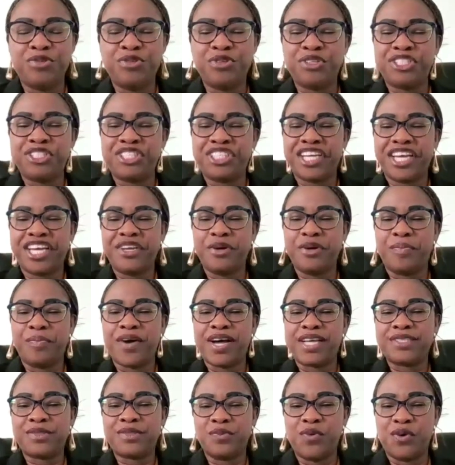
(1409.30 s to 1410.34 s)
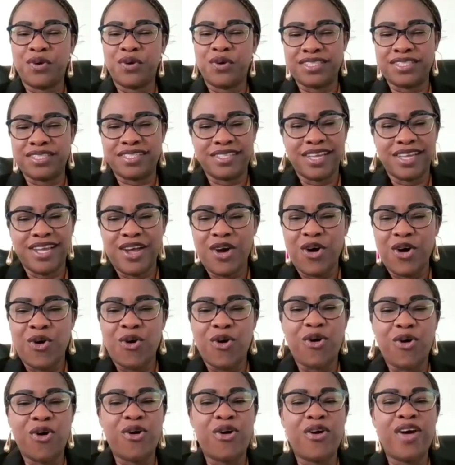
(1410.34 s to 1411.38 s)
Do not share your passwords
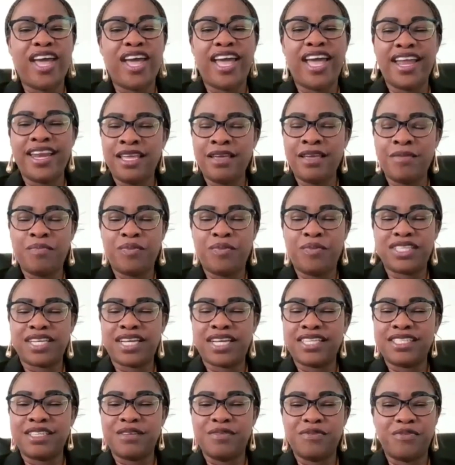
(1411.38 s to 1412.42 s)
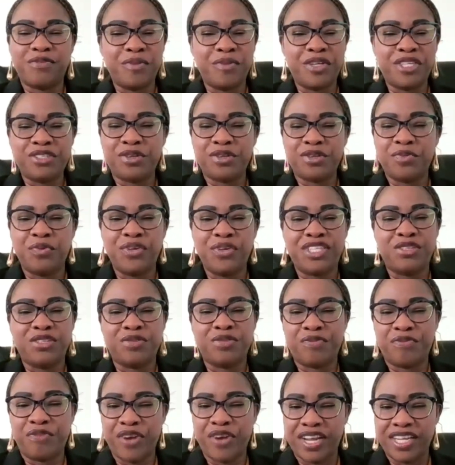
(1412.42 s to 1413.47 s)
or any important information with
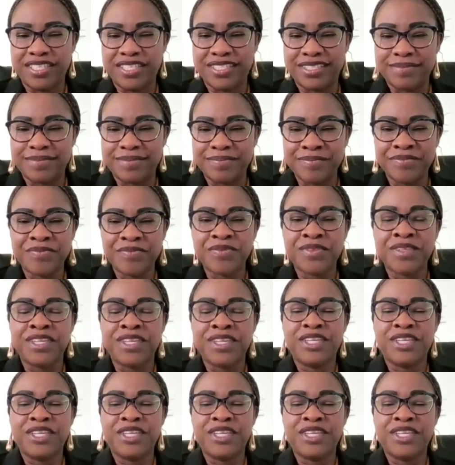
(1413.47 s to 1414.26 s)
your friends.